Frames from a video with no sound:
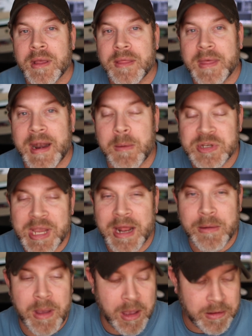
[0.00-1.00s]
than, I wish I
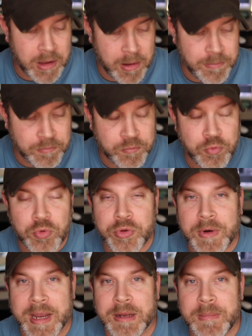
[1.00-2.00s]
had a
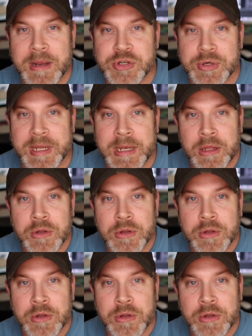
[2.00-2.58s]
ruler I can measure it,